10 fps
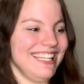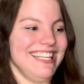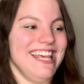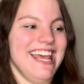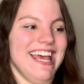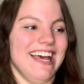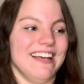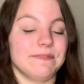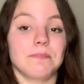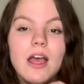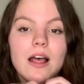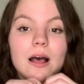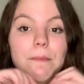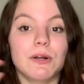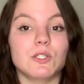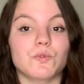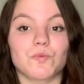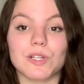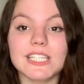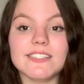Yeah, but it was
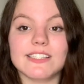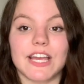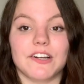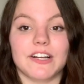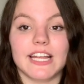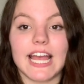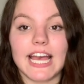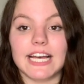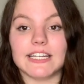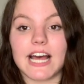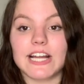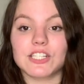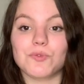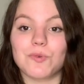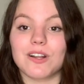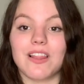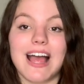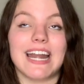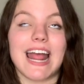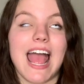really scary, and I just want to
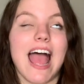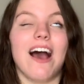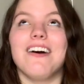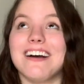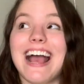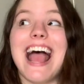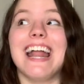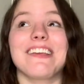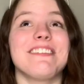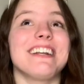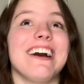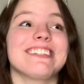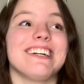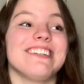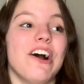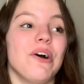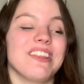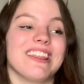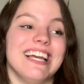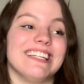let anyone out there know
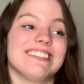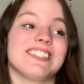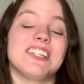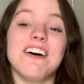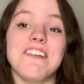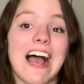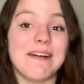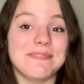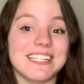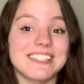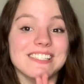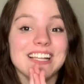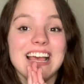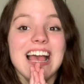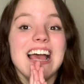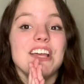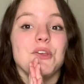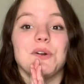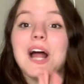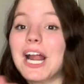that, like, stuff happens.
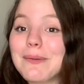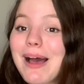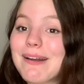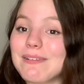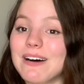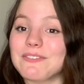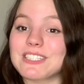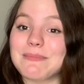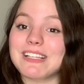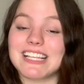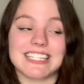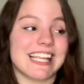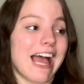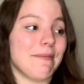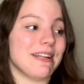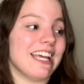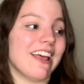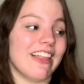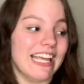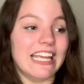You are not a bad mom for something like this happening.
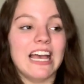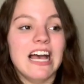Like,